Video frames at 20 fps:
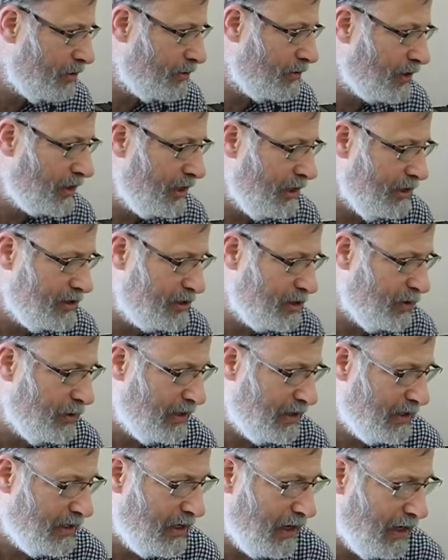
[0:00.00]
good keep
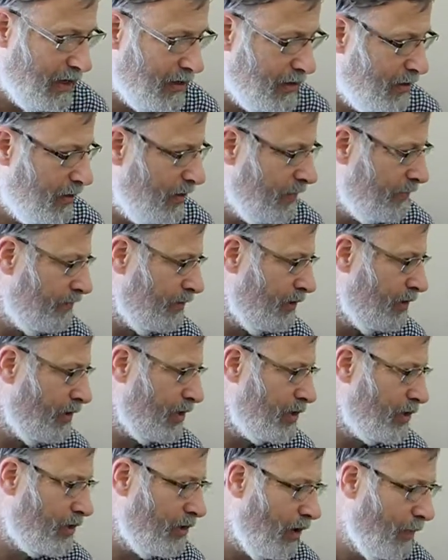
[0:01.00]
doing that. You
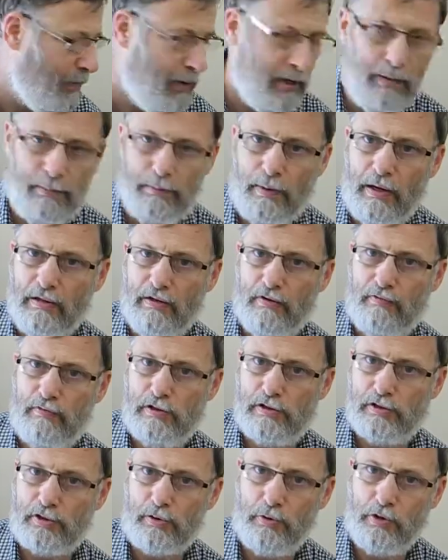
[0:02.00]
either got to pay
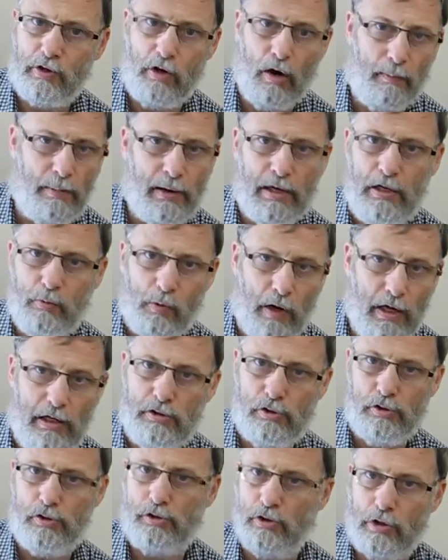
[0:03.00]
benefits or you got to pay
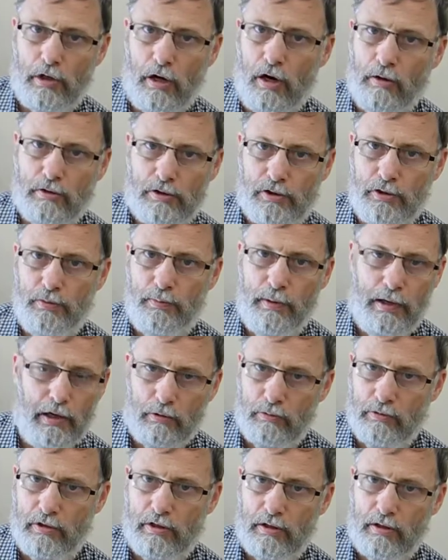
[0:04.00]
wages. You can't do
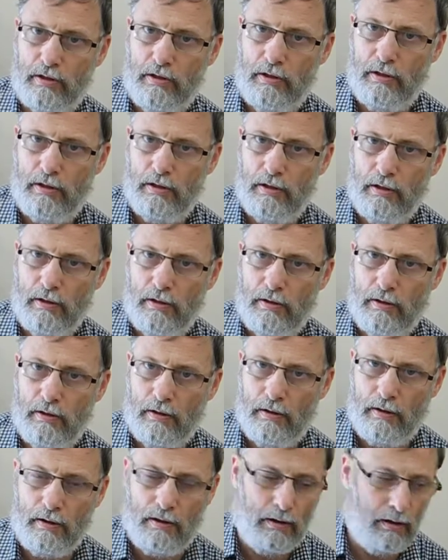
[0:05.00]
both.
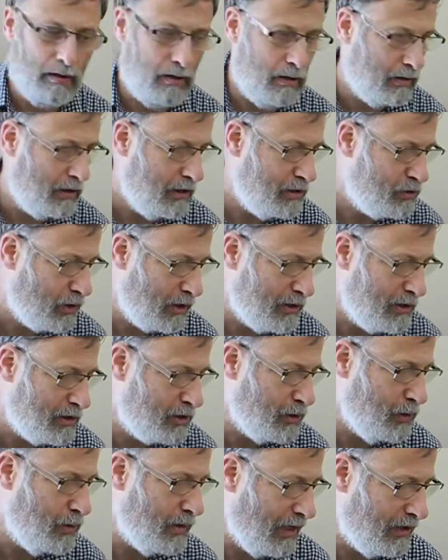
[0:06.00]
They try to
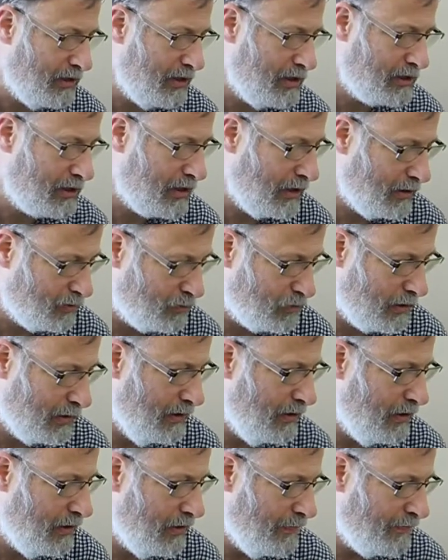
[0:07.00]
do that in this country.
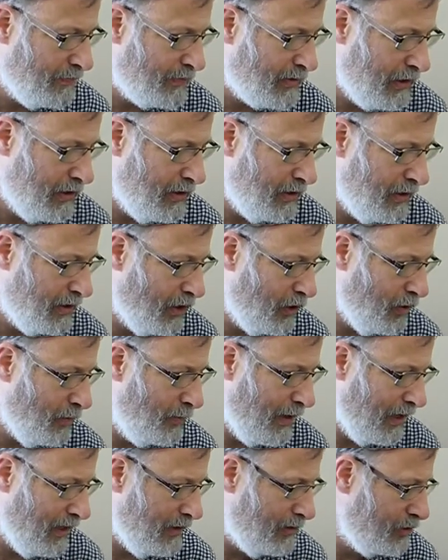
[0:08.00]

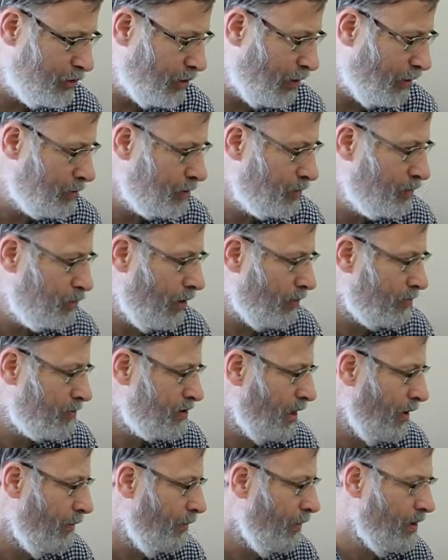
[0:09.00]
Low-paid jobs propped
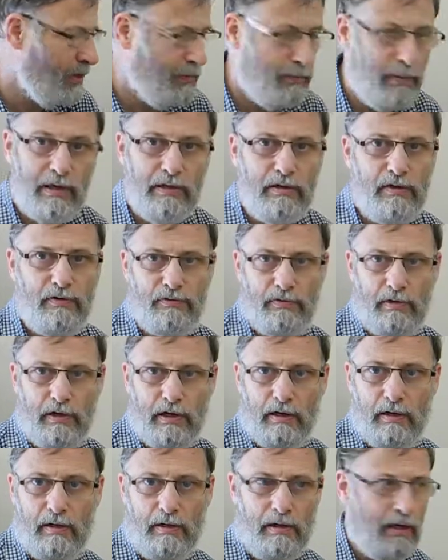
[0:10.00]
up by benefit,
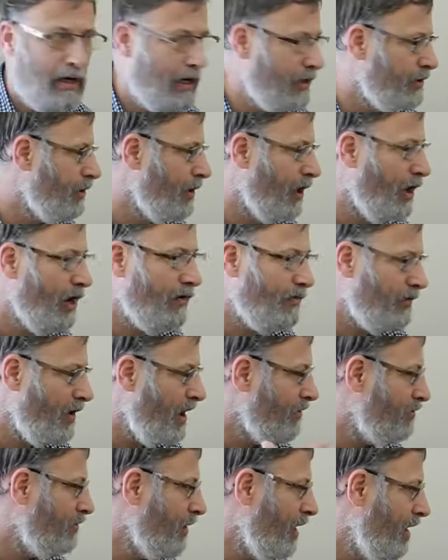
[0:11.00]
and you've got
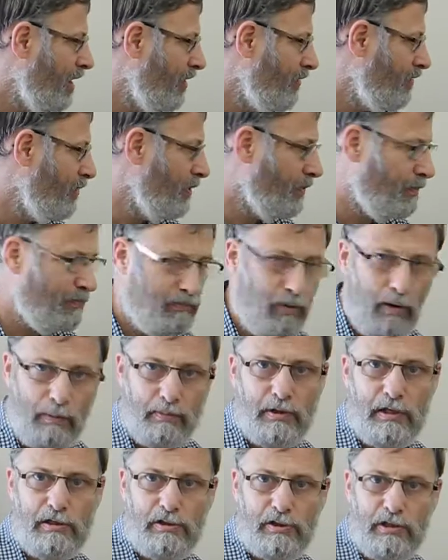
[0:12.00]
half the
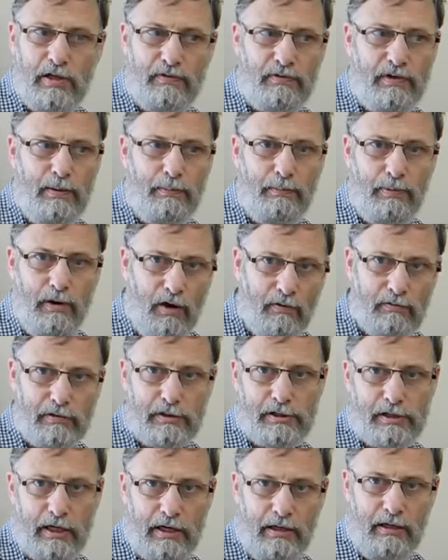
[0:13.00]
population living in
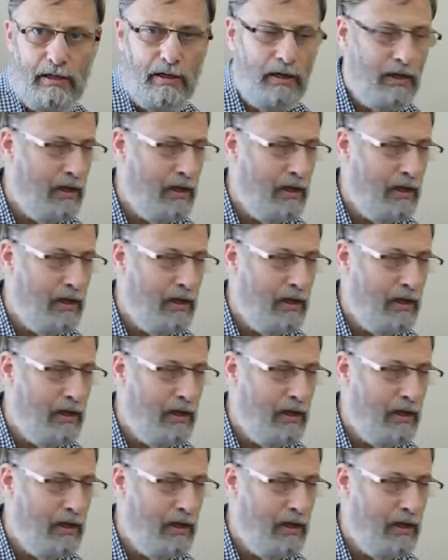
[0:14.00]
poverty,